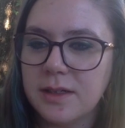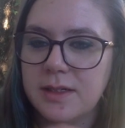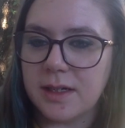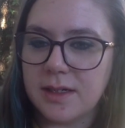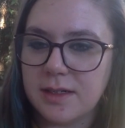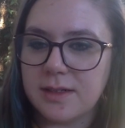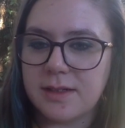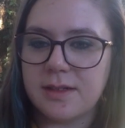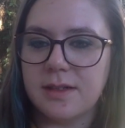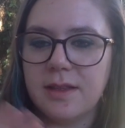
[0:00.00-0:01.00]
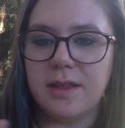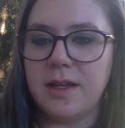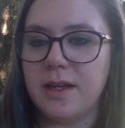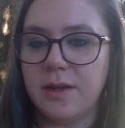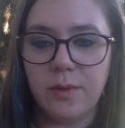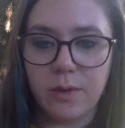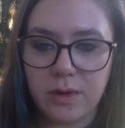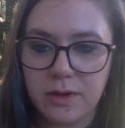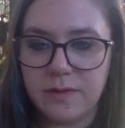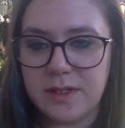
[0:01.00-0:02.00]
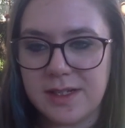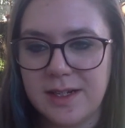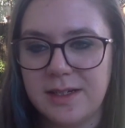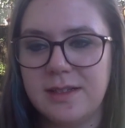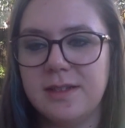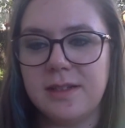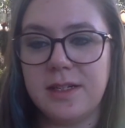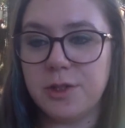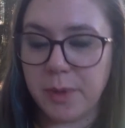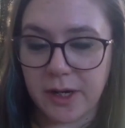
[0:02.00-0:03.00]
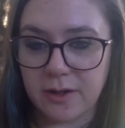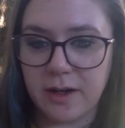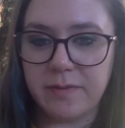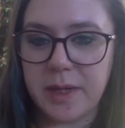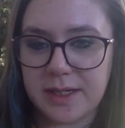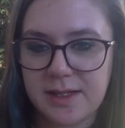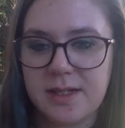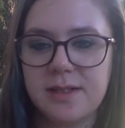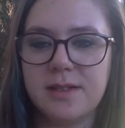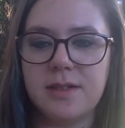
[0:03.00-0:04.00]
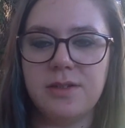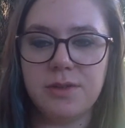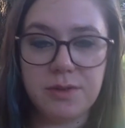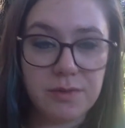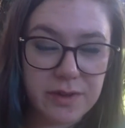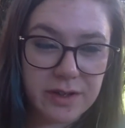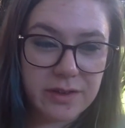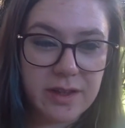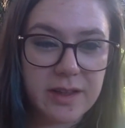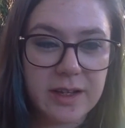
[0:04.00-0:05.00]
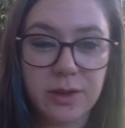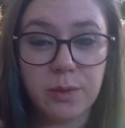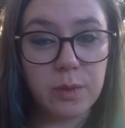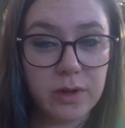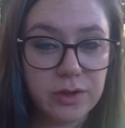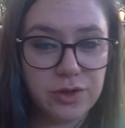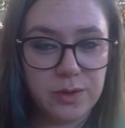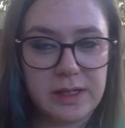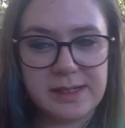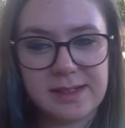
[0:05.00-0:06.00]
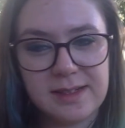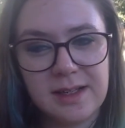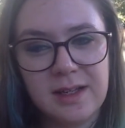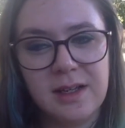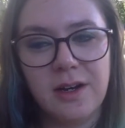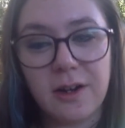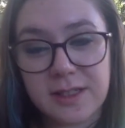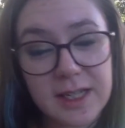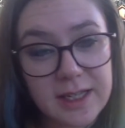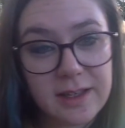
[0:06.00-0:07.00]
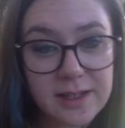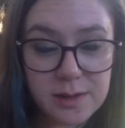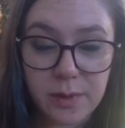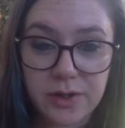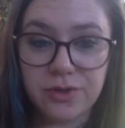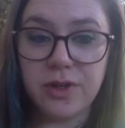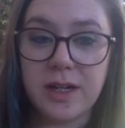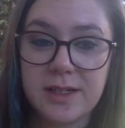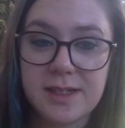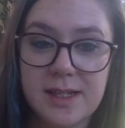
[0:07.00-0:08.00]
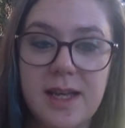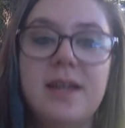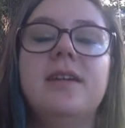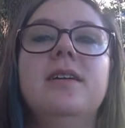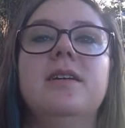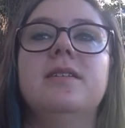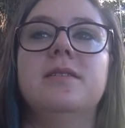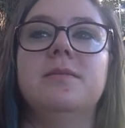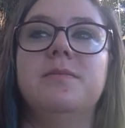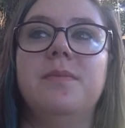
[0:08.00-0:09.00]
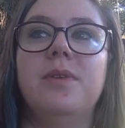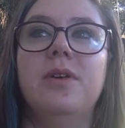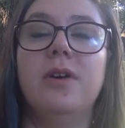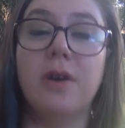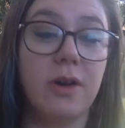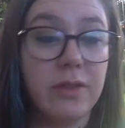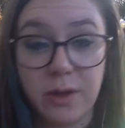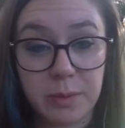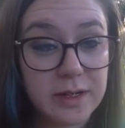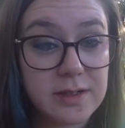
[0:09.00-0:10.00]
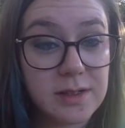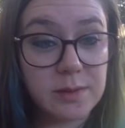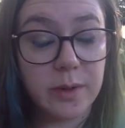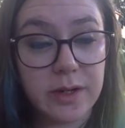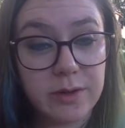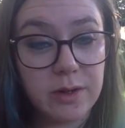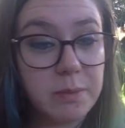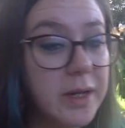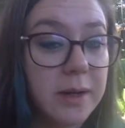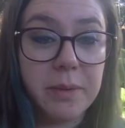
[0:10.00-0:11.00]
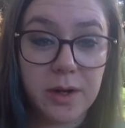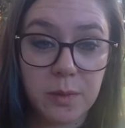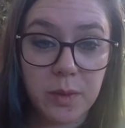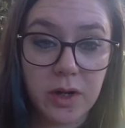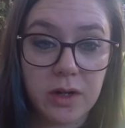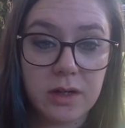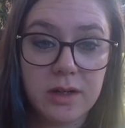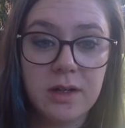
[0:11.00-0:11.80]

Does the order of the sentences in each paragraph make sense? And do you feel that like the word choice articulates what you're trying to say? Are there places where you could pick a better word?